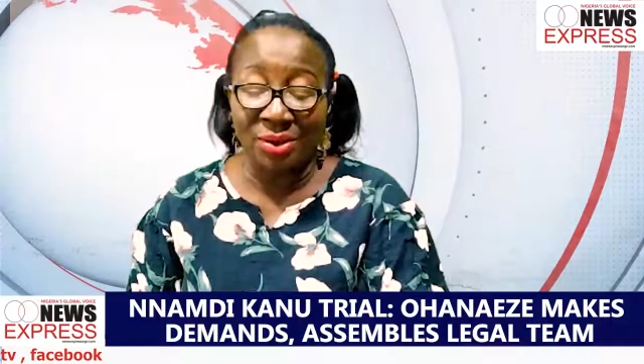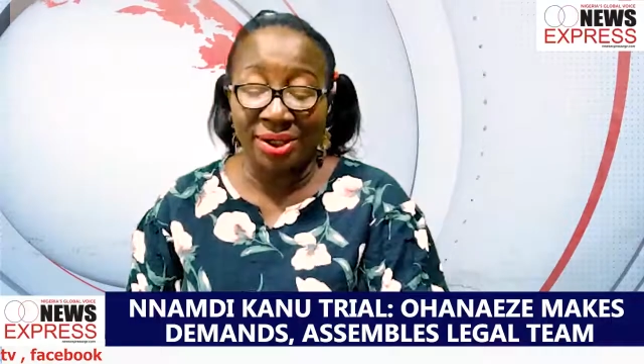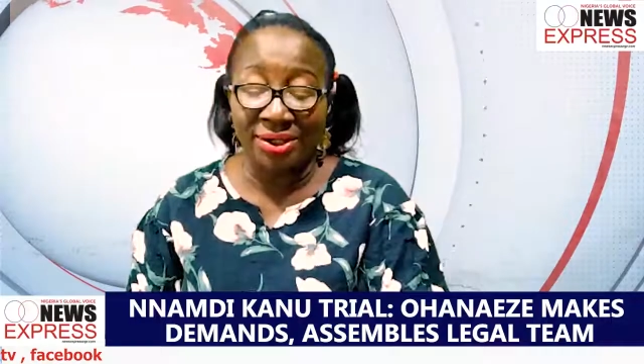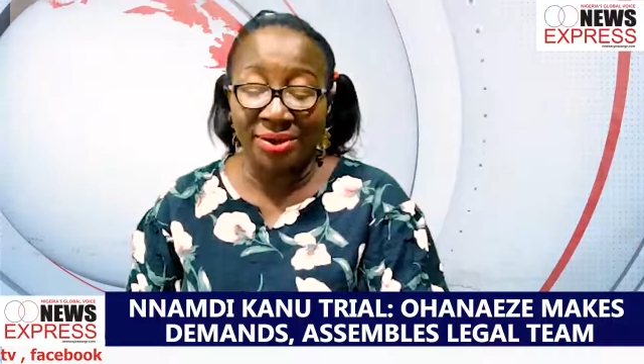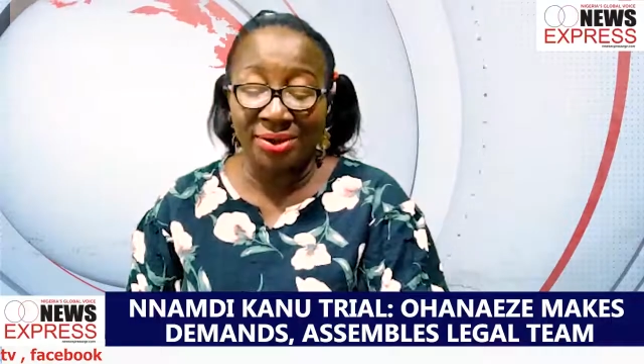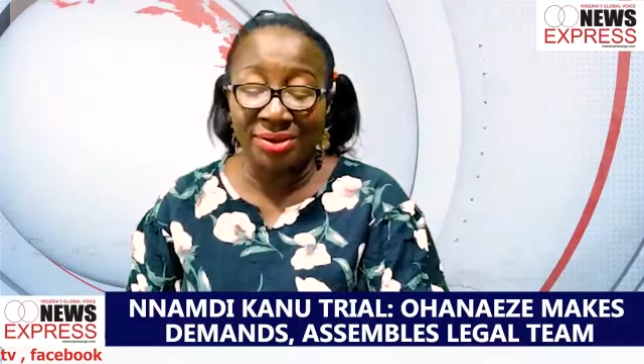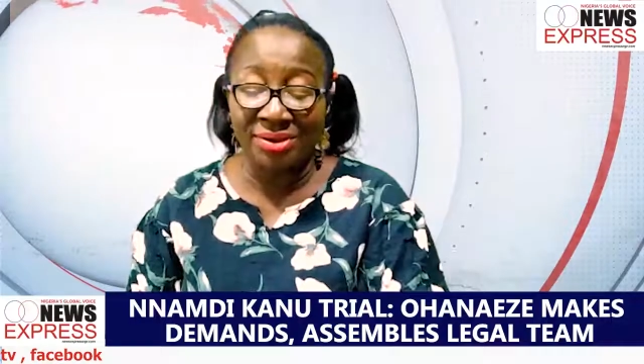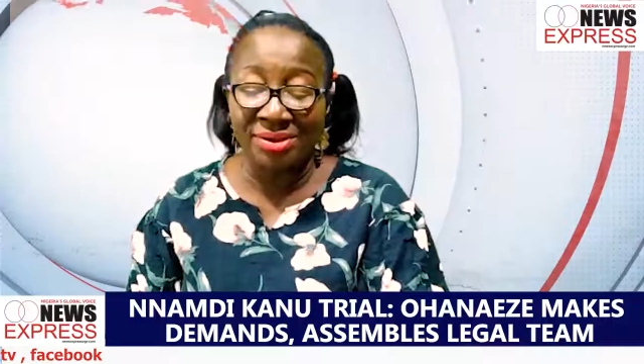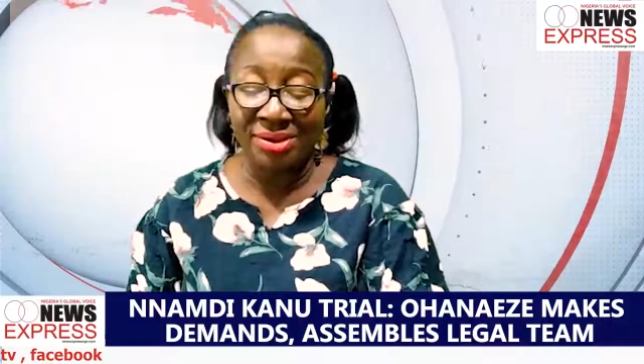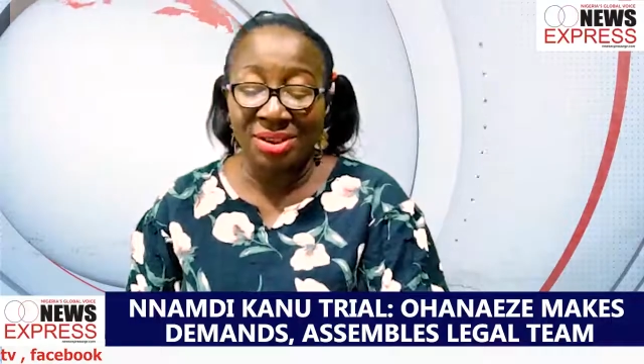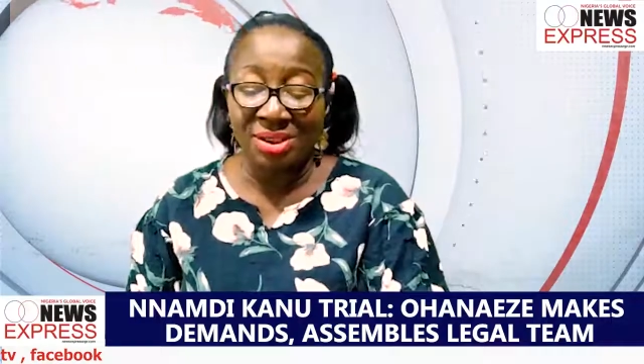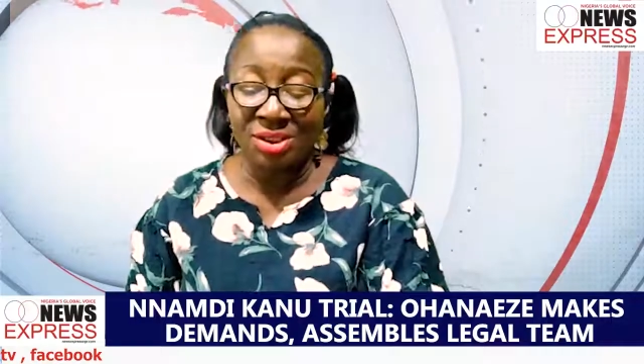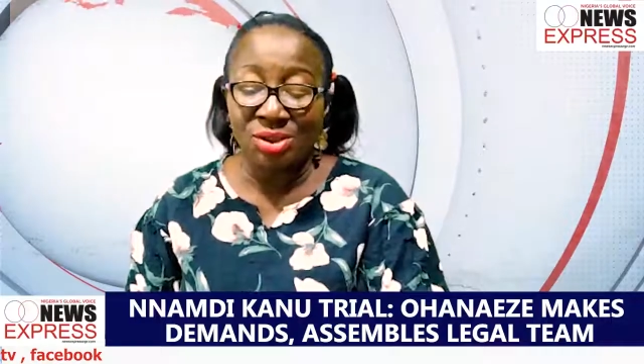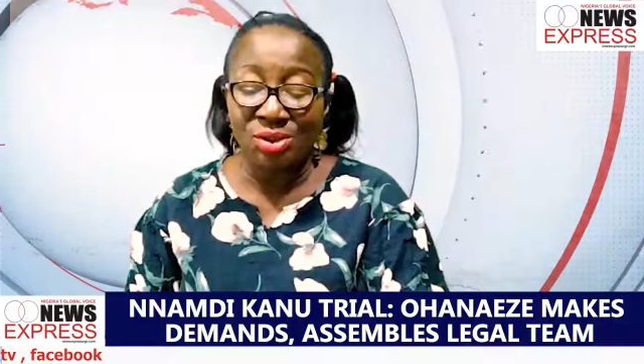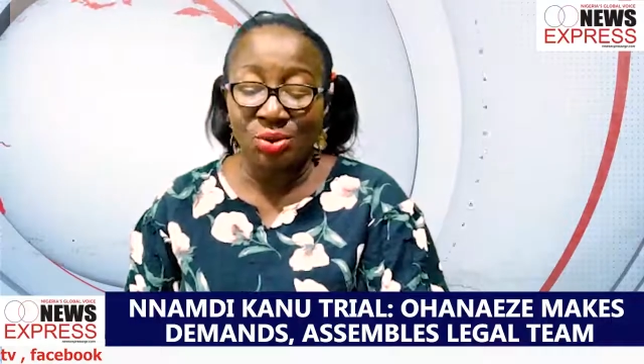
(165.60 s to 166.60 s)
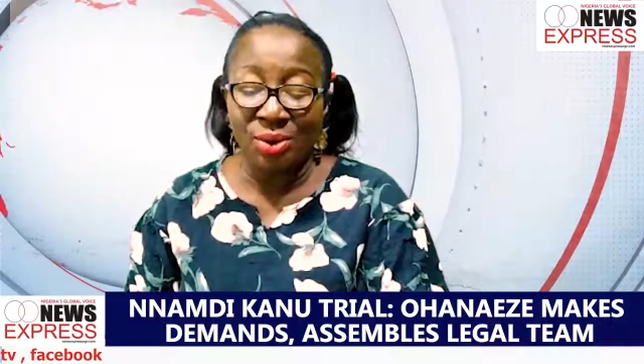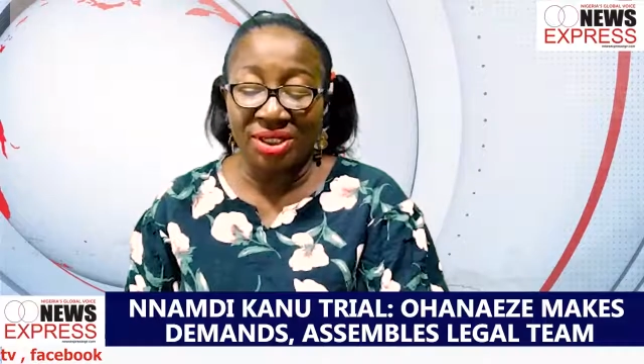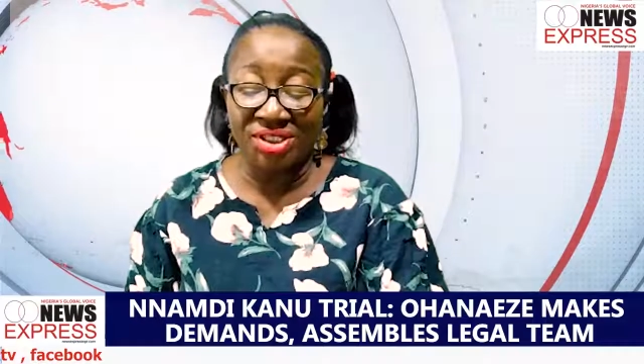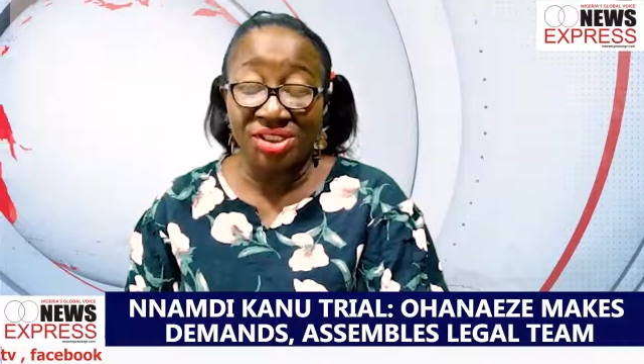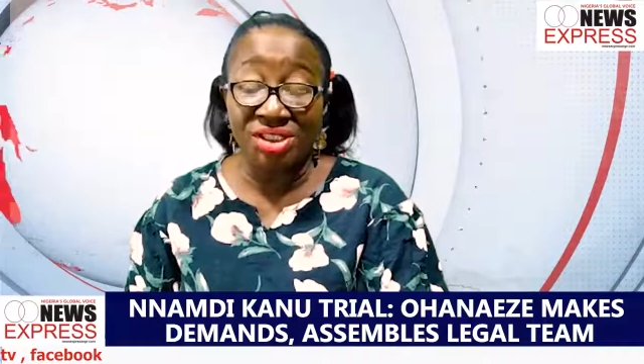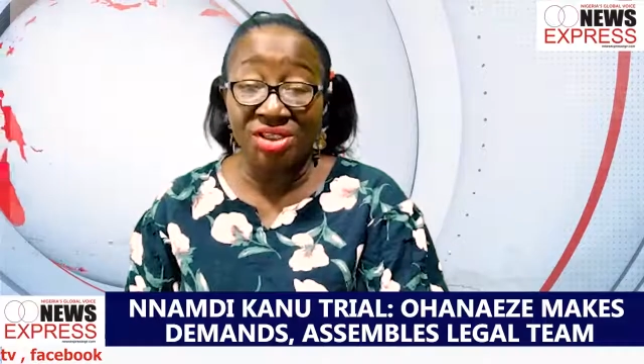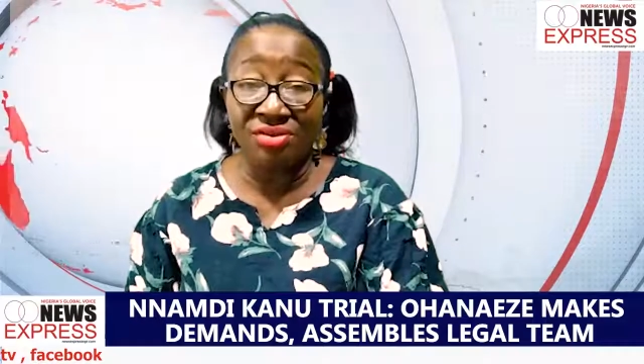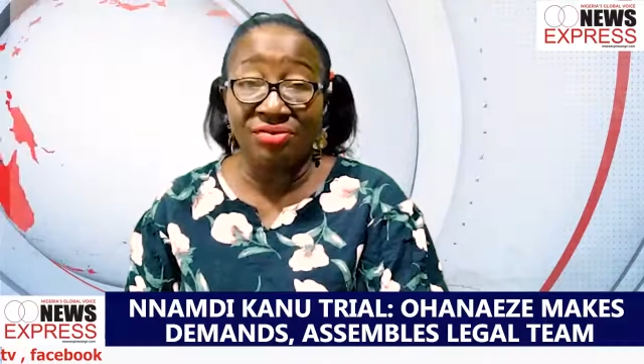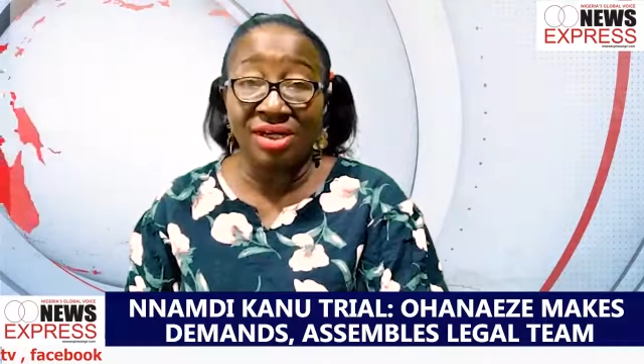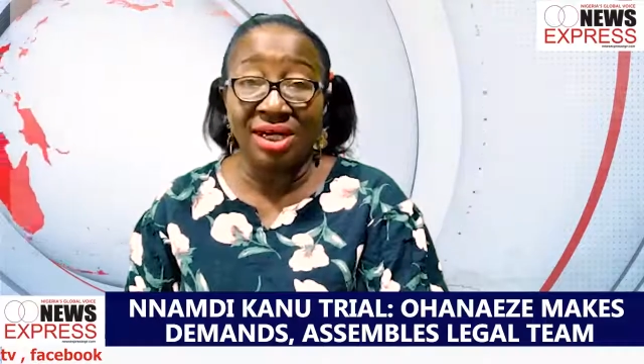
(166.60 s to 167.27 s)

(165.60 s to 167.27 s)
qua non to achieve